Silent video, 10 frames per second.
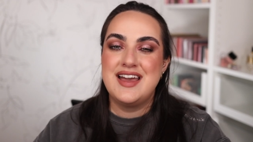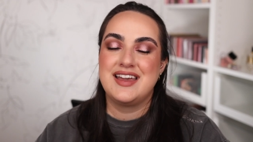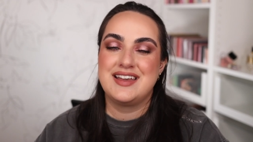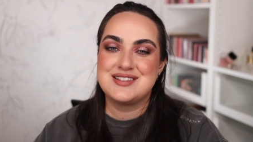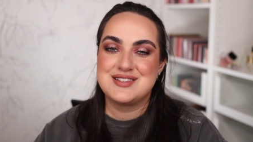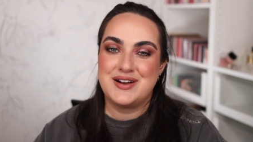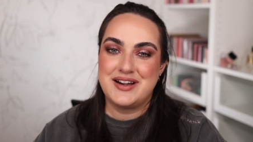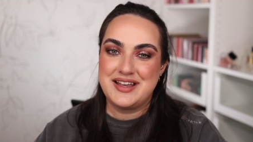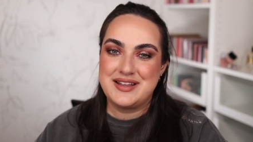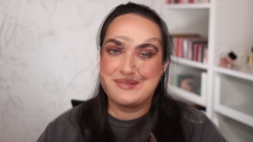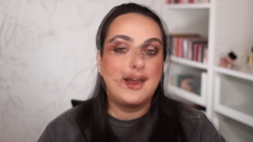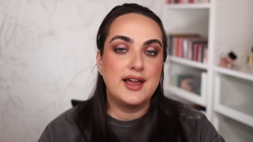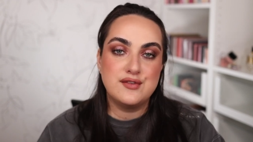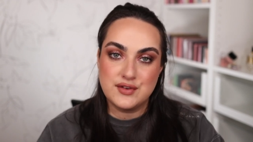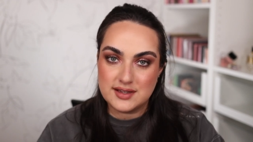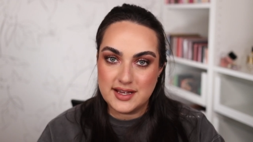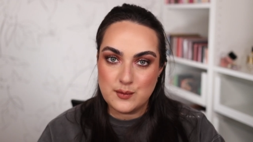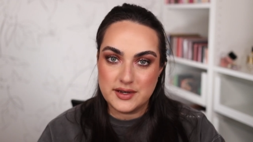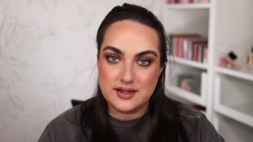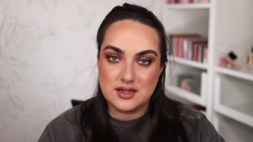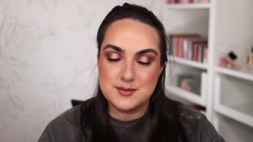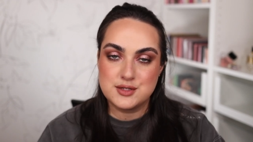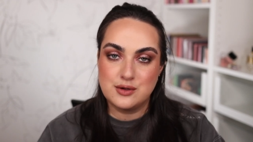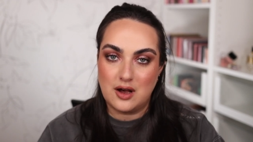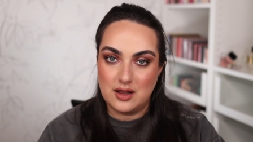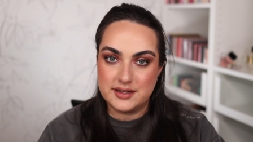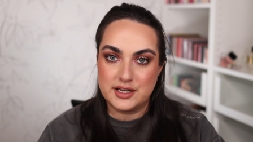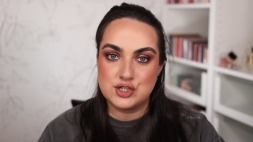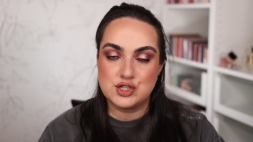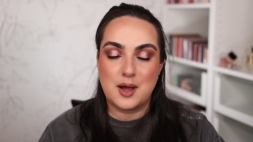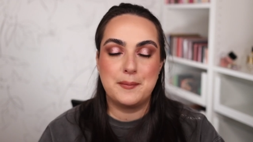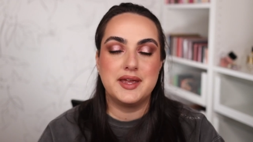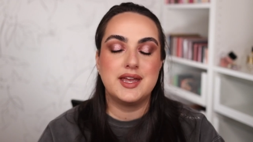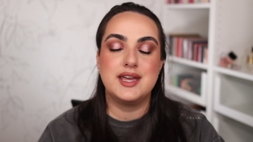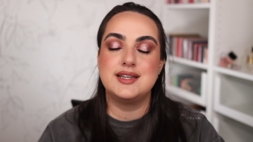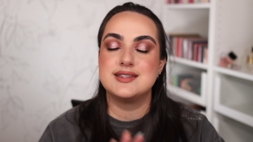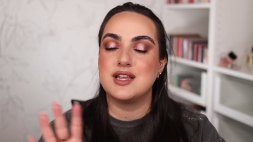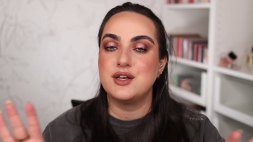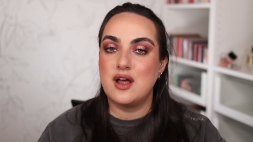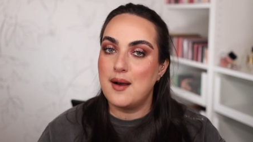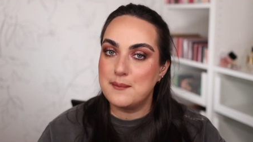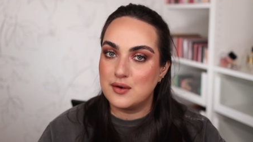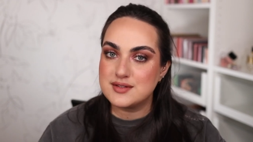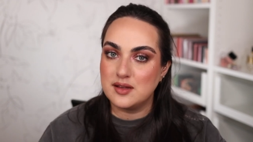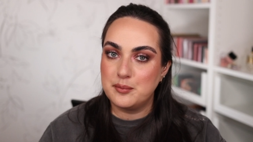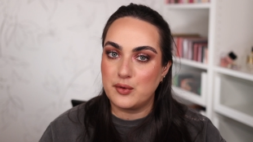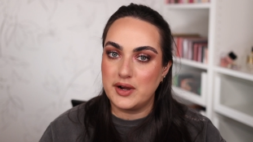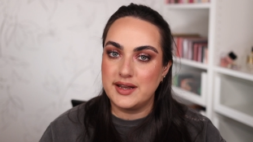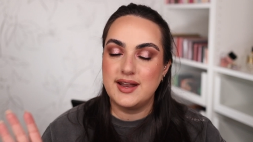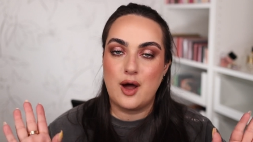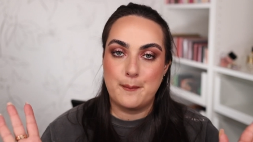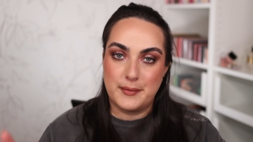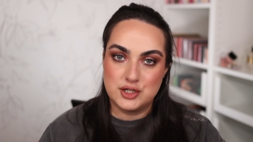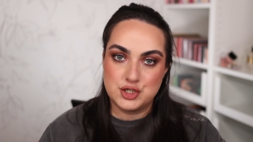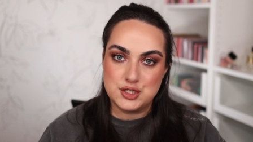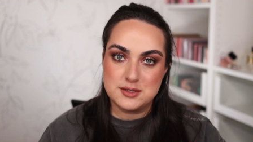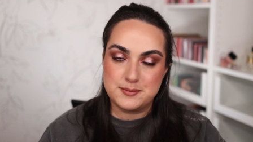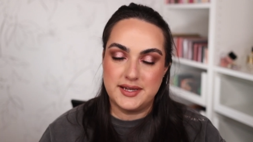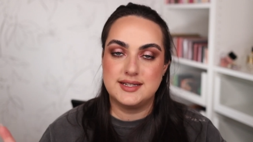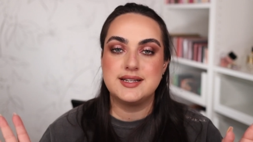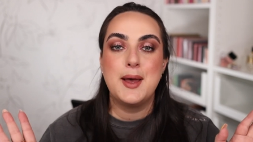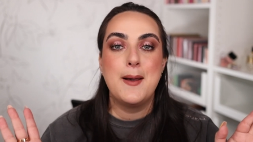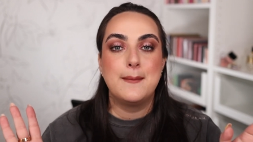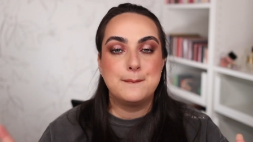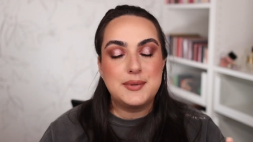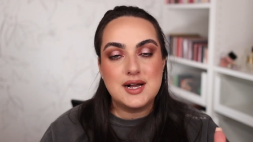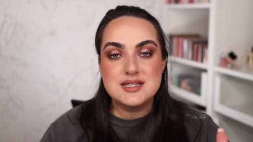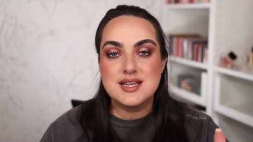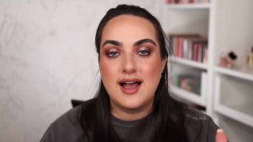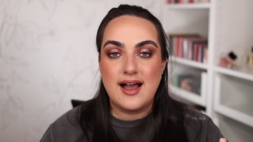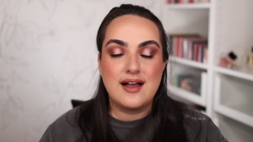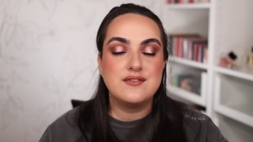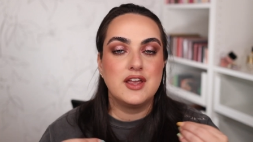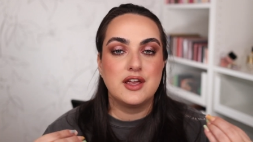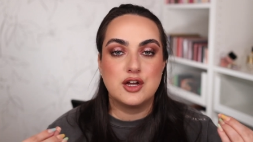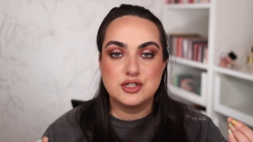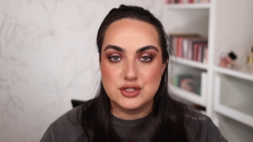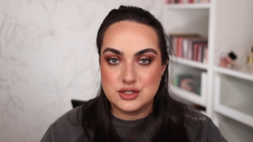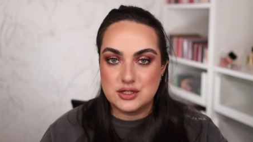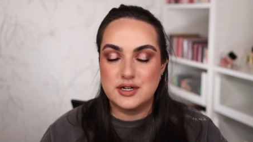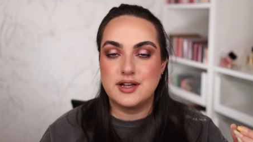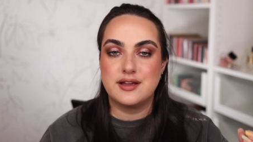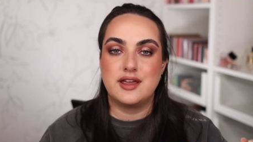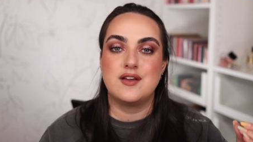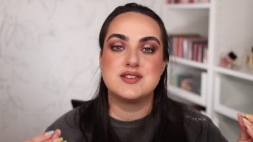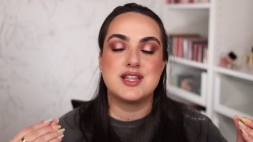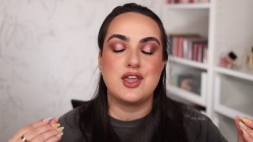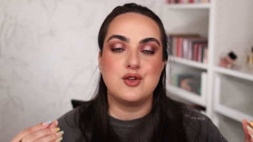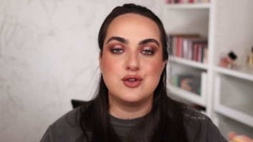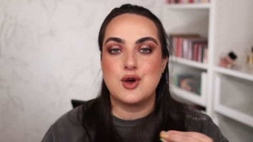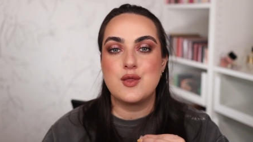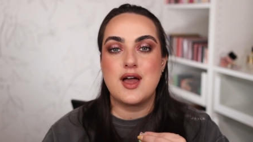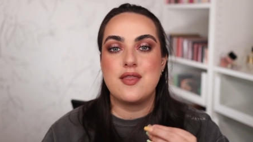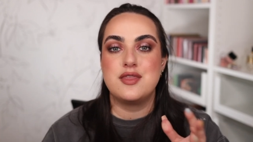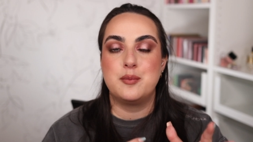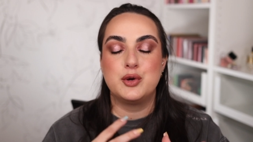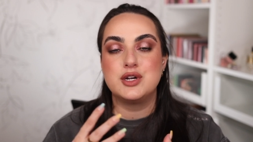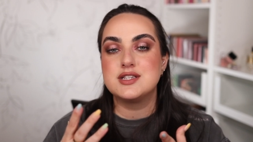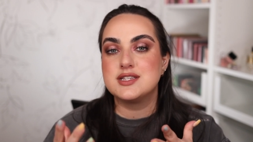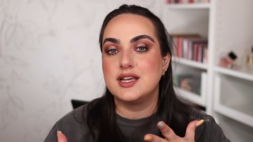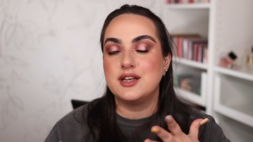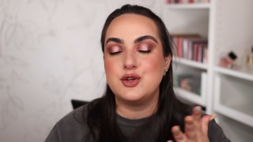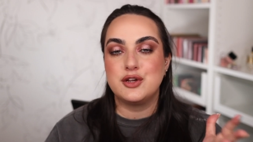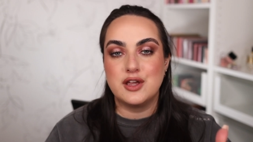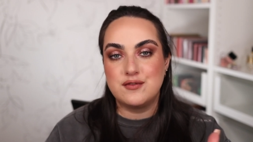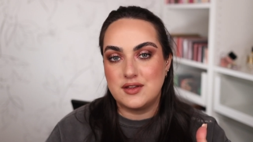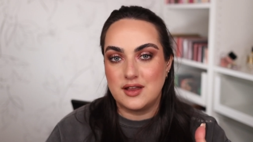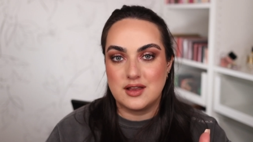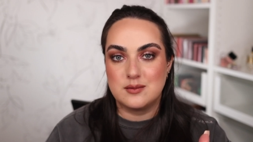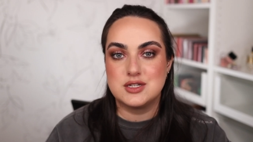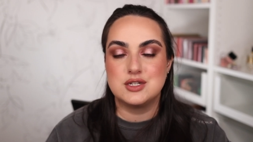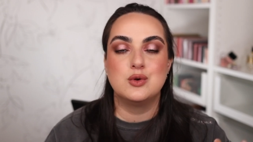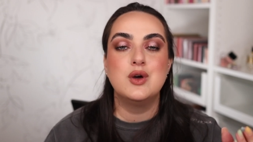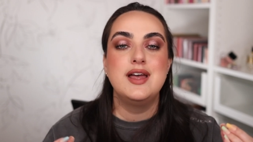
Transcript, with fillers: and get started. I feel like when it comes to holiday shopping, it is not most important how much you spend but having good gifts that you know that the person you're gifting them to